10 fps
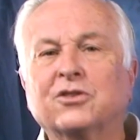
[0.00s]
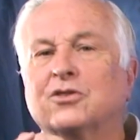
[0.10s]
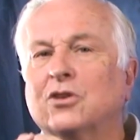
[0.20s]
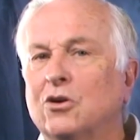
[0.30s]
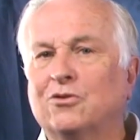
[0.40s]
is
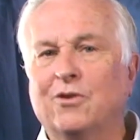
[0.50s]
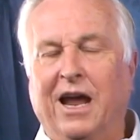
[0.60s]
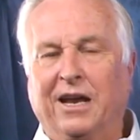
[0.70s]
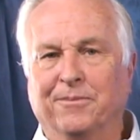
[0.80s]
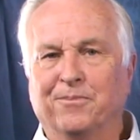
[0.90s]
so
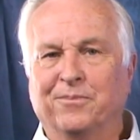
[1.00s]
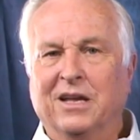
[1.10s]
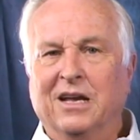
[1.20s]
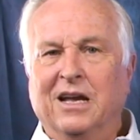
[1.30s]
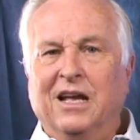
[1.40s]
great
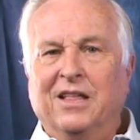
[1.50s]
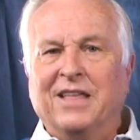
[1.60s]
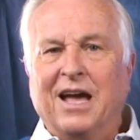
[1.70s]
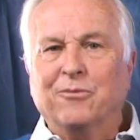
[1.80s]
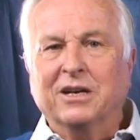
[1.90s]

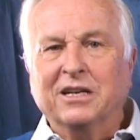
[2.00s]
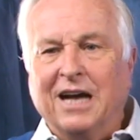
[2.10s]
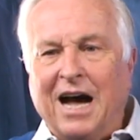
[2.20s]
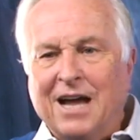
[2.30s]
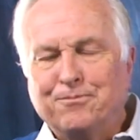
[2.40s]
that when
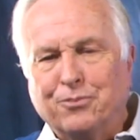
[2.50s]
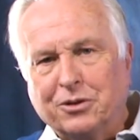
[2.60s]
God